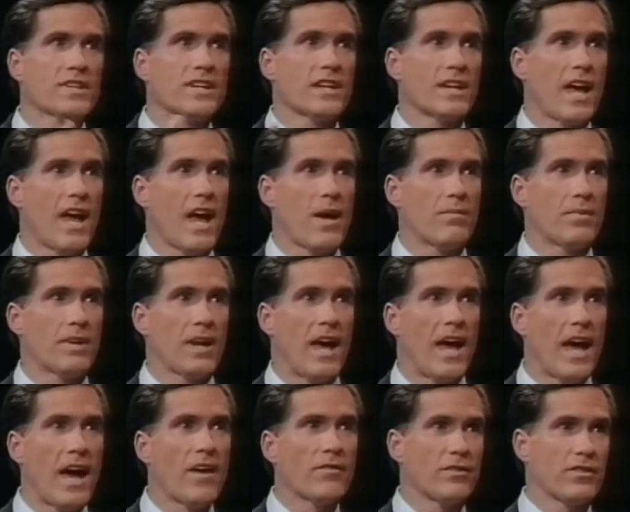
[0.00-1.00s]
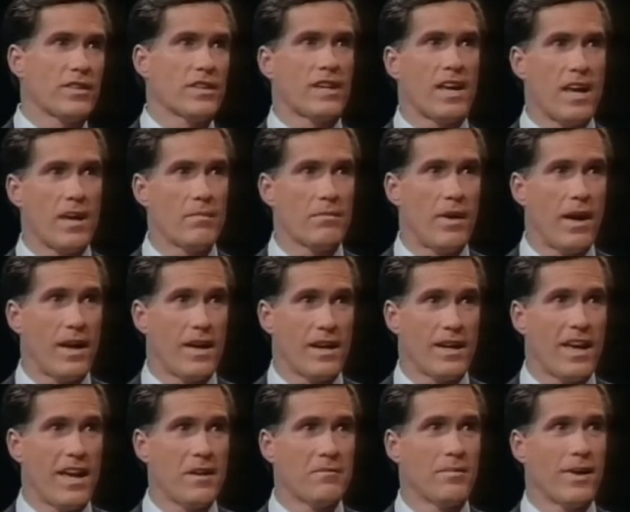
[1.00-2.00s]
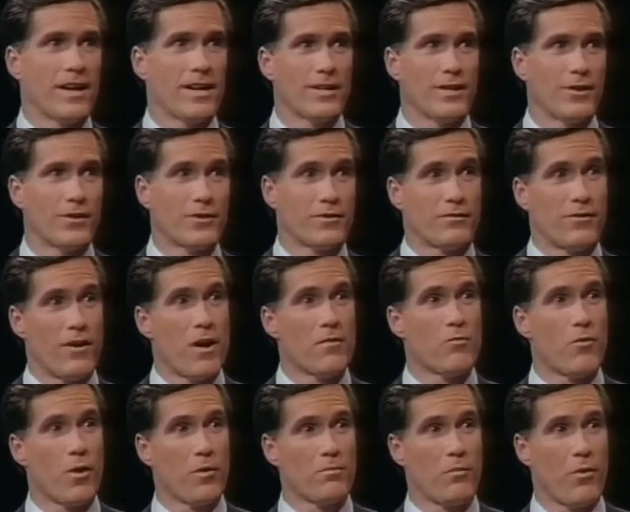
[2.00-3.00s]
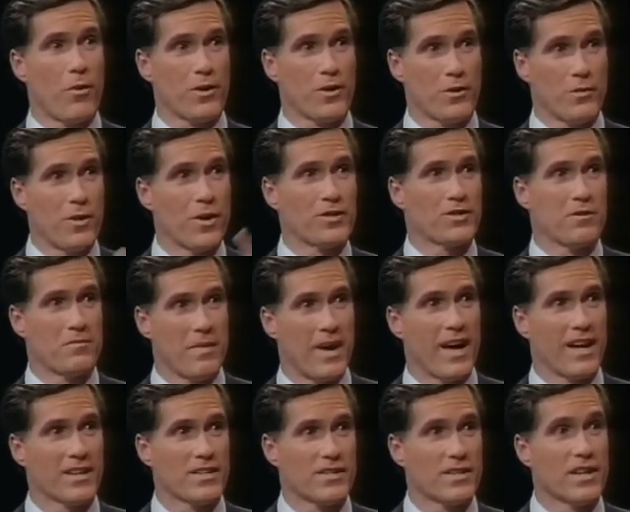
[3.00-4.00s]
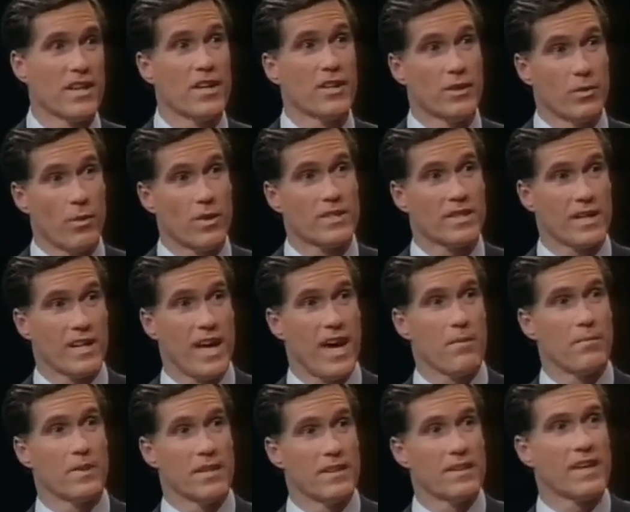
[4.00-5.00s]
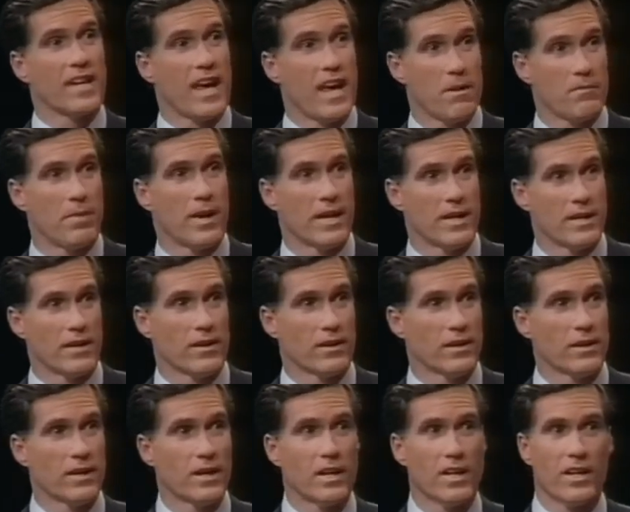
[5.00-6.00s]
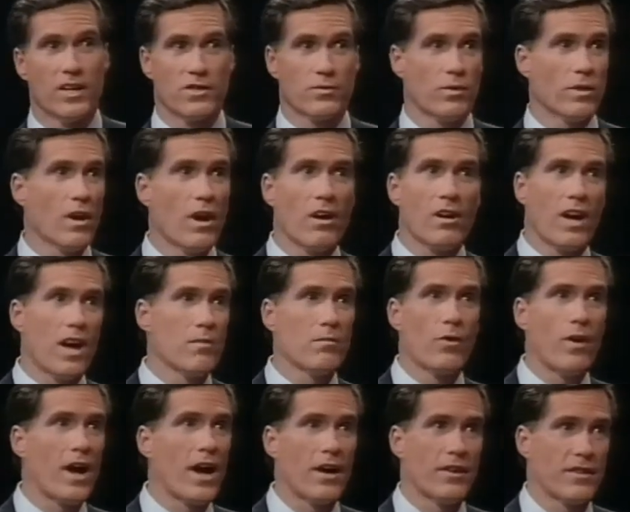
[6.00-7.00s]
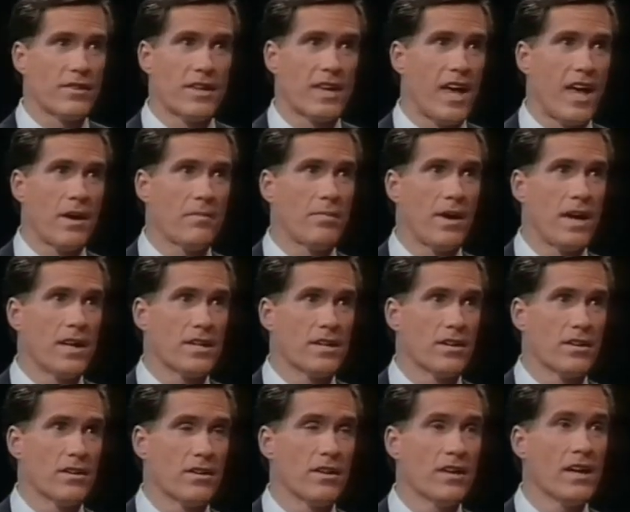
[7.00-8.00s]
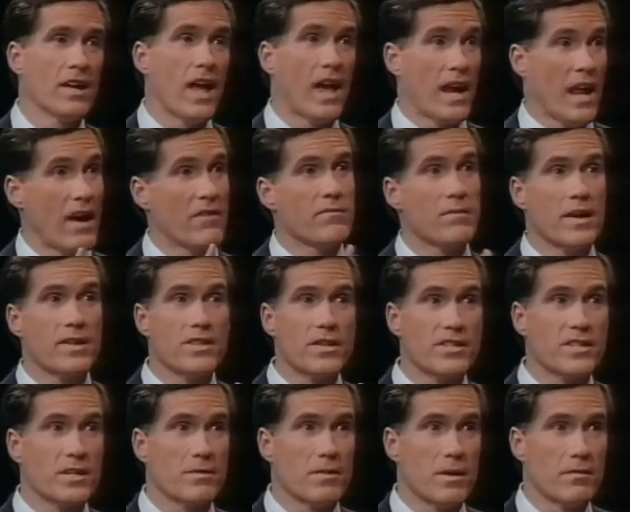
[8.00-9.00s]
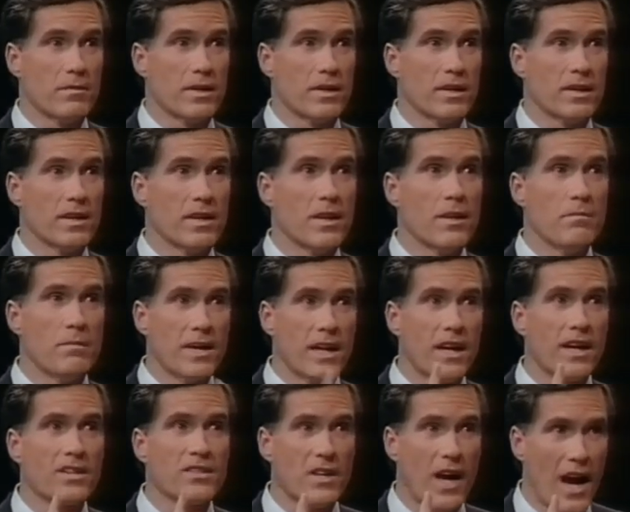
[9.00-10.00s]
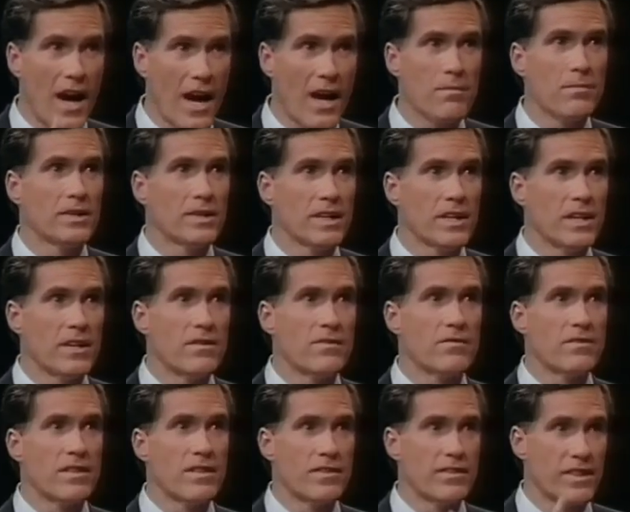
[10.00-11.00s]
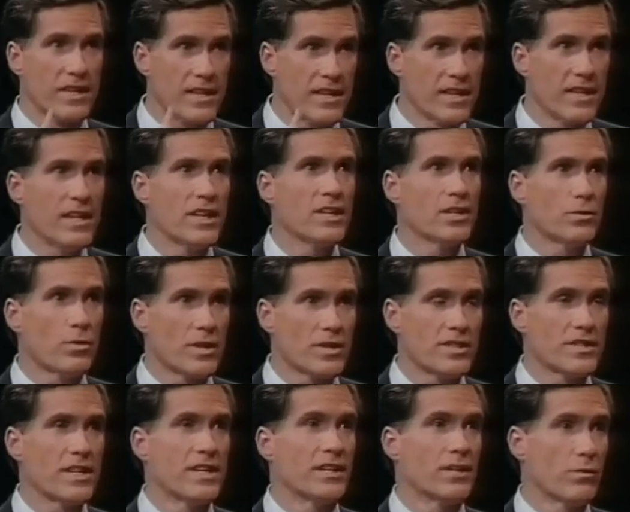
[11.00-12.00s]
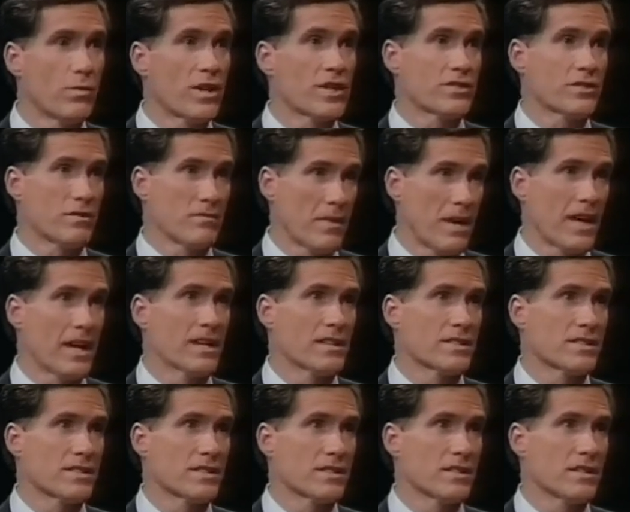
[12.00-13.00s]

going to happen after the campaign year is far more important to Western Mass than what's going to happen in the campaign year. Because we all come around in the campaign year. And I've made this commitment. Because I believe the key to what's needed in Western Mass